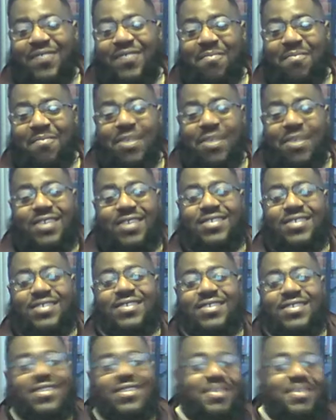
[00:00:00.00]
Months,
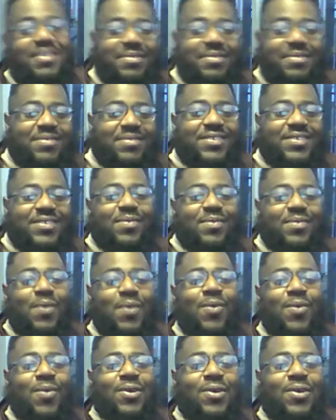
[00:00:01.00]
one
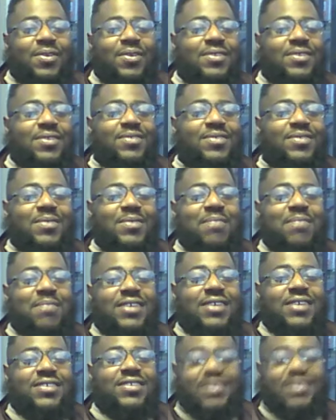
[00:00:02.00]
word, one
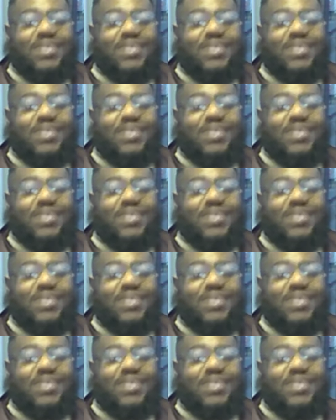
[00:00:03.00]
message.